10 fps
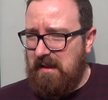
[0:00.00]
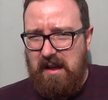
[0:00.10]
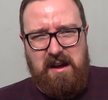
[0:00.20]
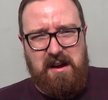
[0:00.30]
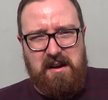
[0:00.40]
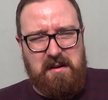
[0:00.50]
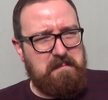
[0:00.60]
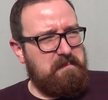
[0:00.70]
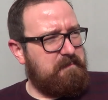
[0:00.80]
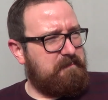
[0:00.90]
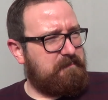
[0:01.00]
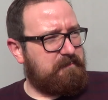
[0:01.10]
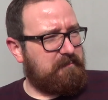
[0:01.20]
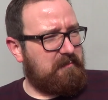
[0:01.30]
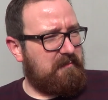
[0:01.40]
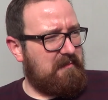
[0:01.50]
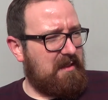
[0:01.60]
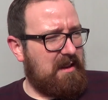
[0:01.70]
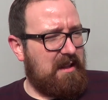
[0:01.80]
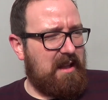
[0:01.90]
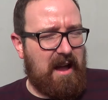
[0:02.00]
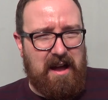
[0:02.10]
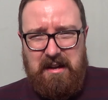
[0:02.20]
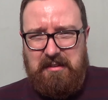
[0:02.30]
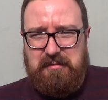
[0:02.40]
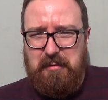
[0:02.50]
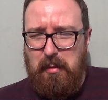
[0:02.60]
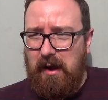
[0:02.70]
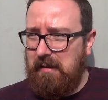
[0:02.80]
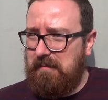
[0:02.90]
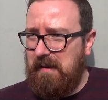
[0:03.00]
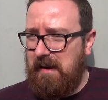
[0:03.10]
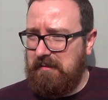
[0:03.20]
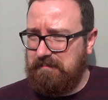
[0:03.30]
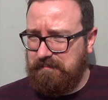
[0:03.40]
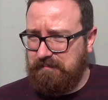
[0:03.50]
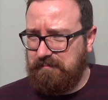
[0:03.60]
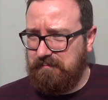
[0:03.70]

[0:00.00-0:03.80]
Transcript: Um, and the Wi-Fi